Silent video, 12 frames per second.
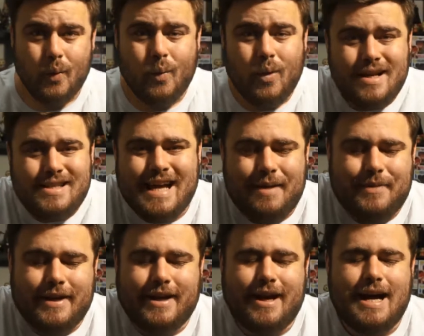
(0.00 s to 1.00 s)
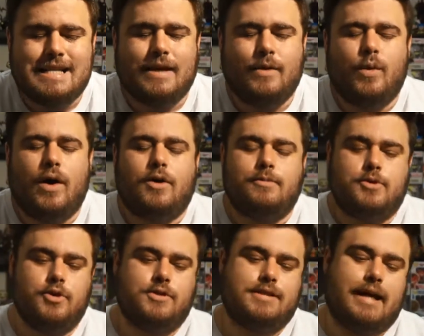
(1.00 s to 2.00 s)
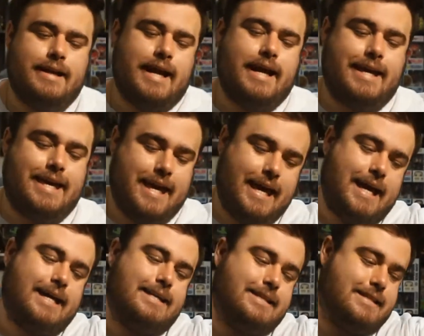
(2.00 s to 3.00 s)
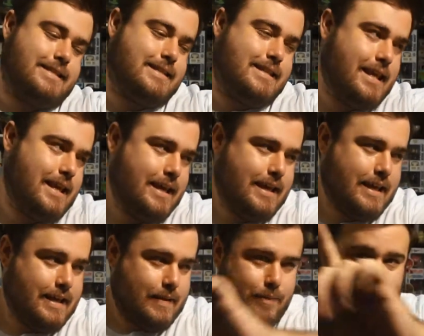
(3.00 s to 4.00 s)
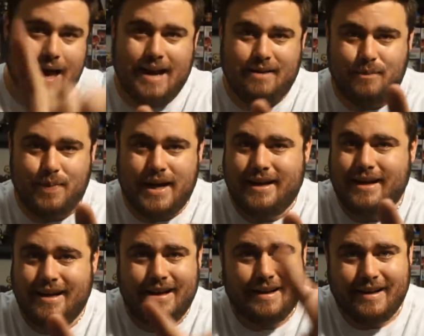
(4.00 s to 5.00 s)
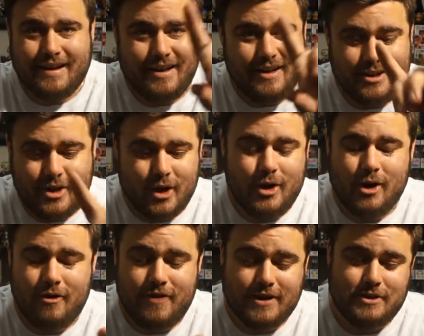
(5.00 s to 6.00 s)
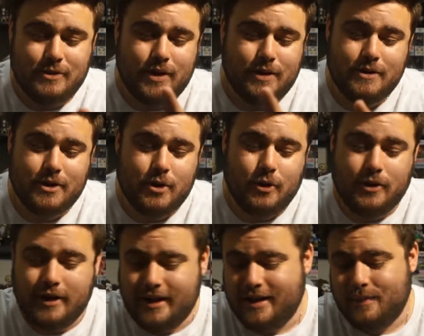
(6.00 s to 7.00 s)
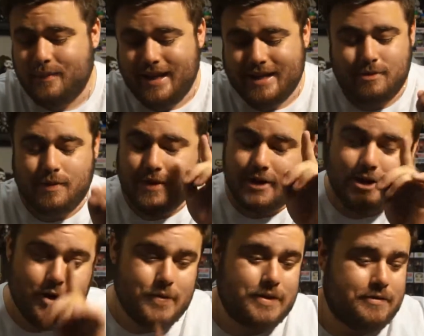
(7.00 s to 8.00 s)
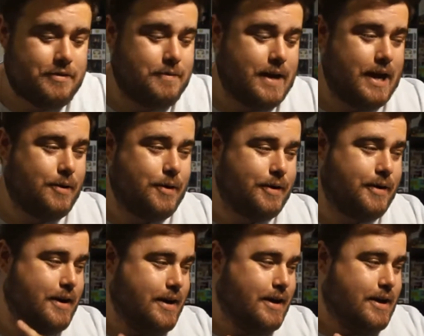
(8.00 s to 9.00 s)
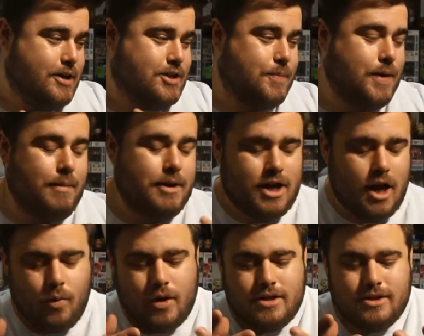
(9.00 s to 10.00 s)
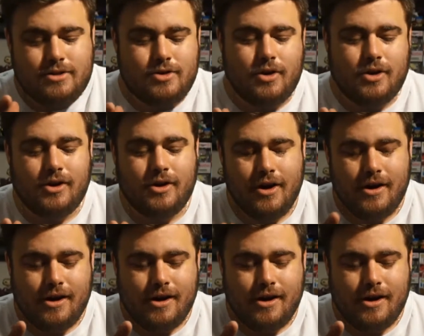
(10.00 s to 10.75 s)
What is happening, guys, and welcome to Sunday Kicks. Patent pending. Don't know if that's what I'm going to call it, but that's what we're going to go with it from now on. So pretty much I wanted to do